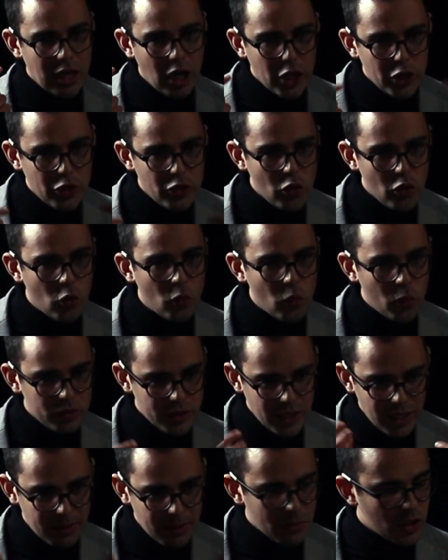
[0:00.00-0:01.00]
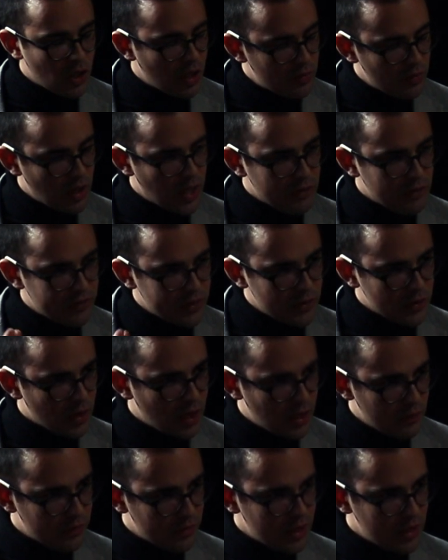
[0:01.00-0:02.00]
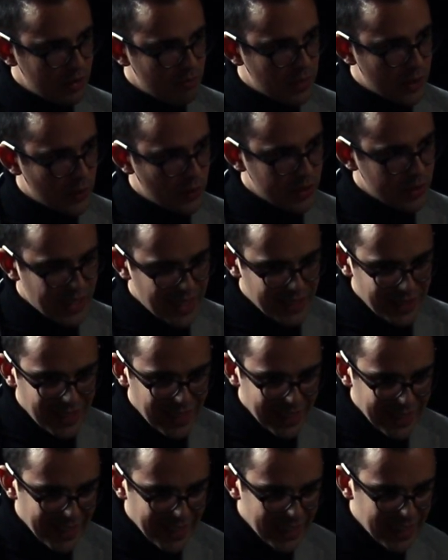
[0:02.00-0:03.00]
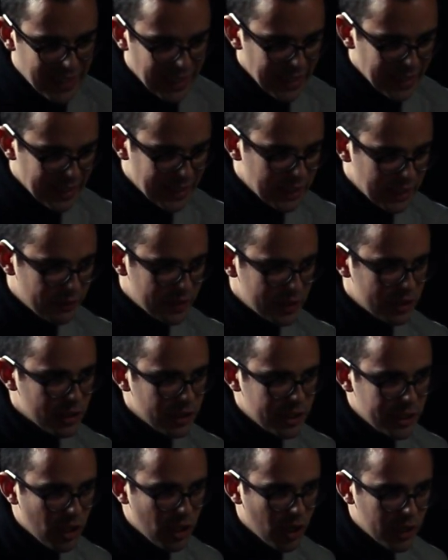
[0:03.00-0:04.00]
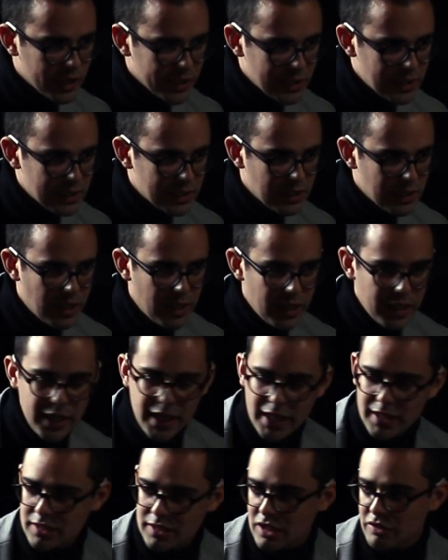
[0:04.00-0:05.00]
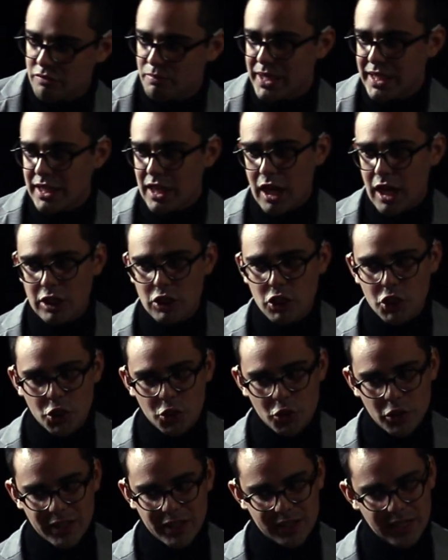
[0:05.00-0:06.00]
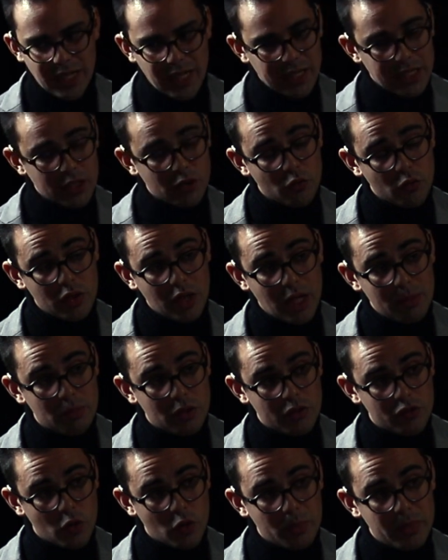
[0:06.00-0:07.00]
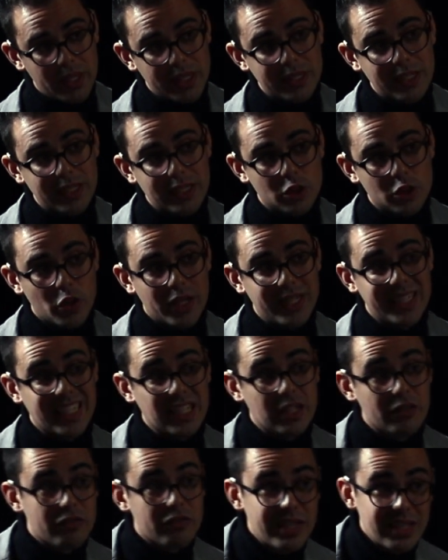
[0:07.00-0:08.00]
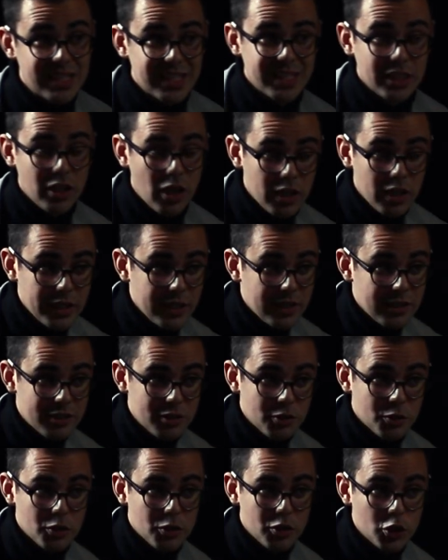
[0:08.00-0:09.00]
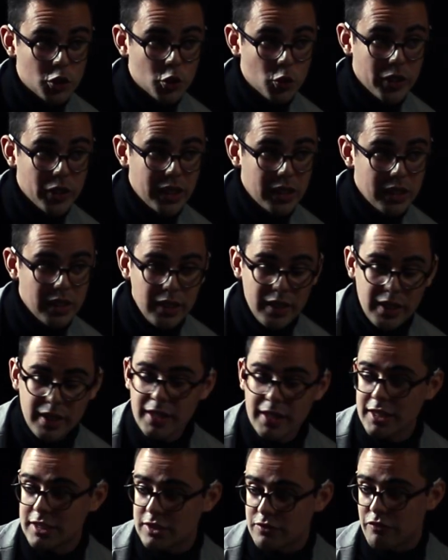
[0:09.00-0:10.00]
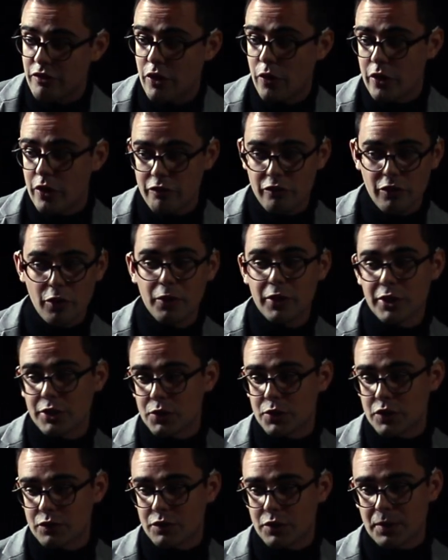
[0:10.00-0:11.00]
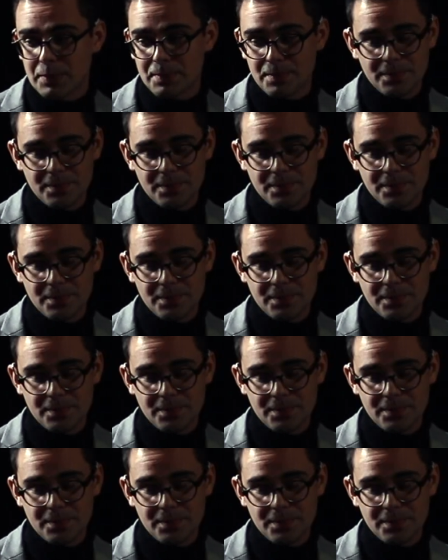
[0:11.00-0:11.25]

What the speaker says: I know that I feel confident about, and then I can give it to the audience instead of being unsure exactly of what I'm performing and then trying to convince the audience to enjoy it. It's very, very useful.